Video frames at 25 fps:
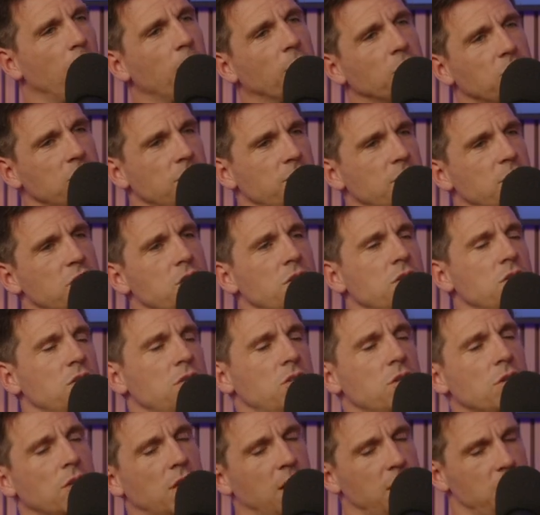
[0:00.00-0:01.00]
how much of this
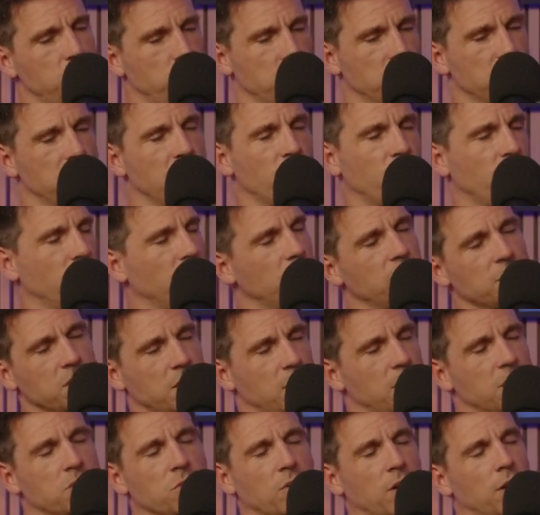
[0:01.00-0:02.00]
is UK specific
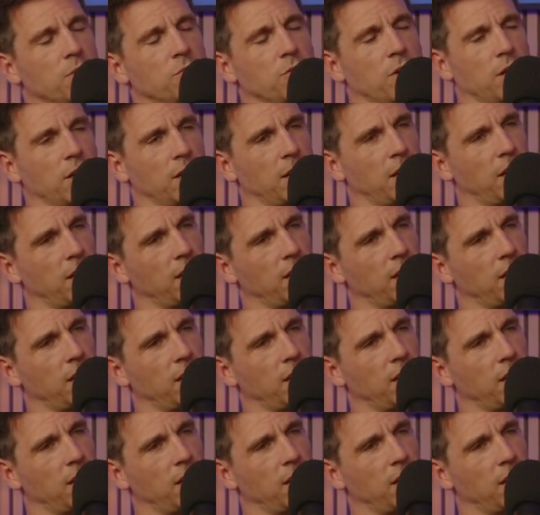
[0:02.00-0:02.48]
is, guess what I'm trying to